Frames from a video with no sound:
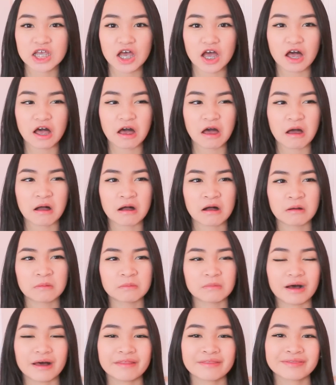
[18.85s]
uh,
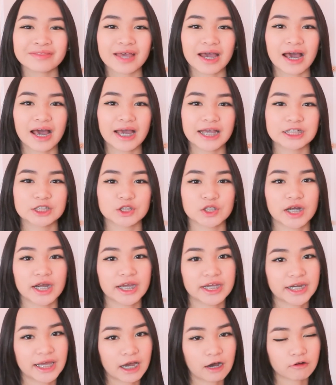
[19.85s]
month I
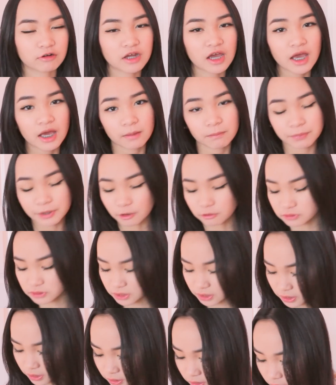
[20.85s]
tried out
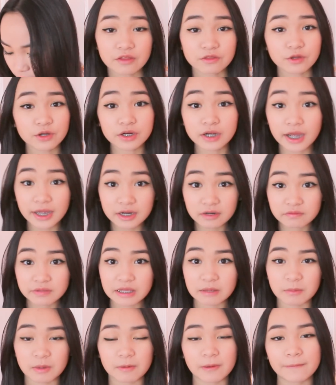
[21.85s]
Beauteque, and they're kind of
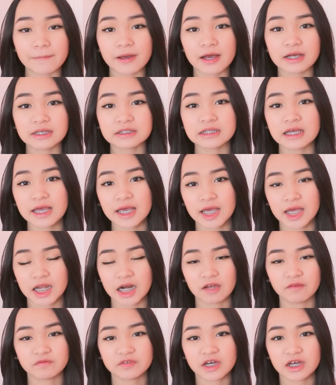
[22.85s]
like Memebox,
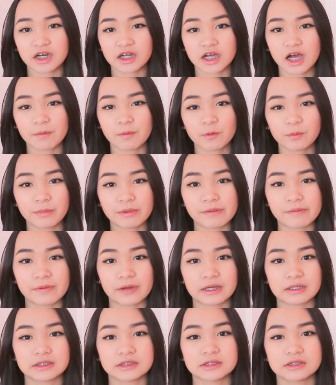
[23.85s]
and I've done a couple
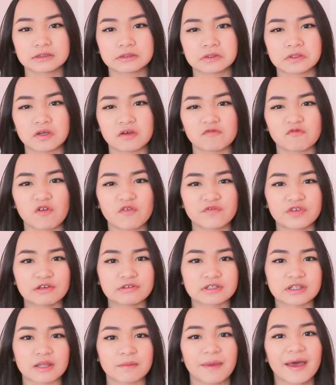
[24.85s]
Memebox
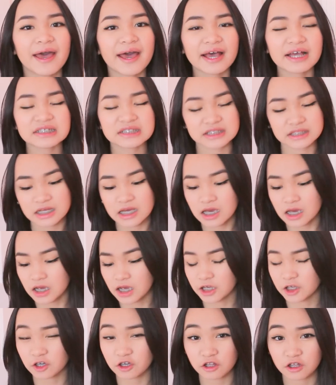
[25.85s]
reviews in the past,
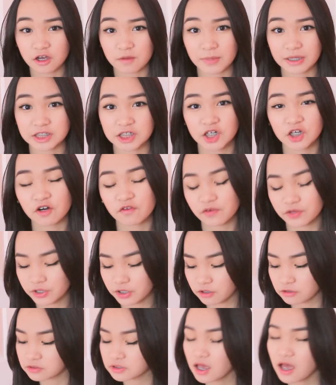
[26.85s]
and you click on my channel for
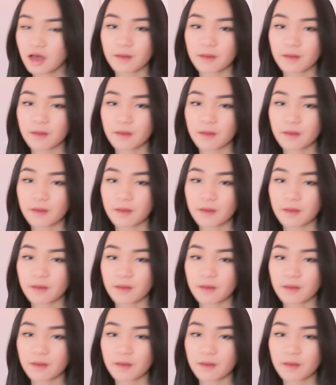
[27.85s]
those.